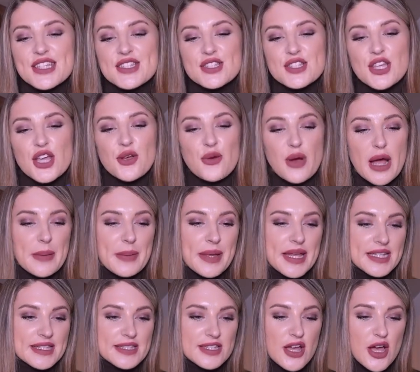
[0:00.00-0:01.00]
So I
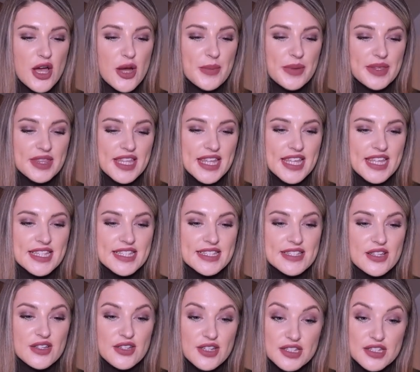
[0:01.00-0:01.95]
picked up these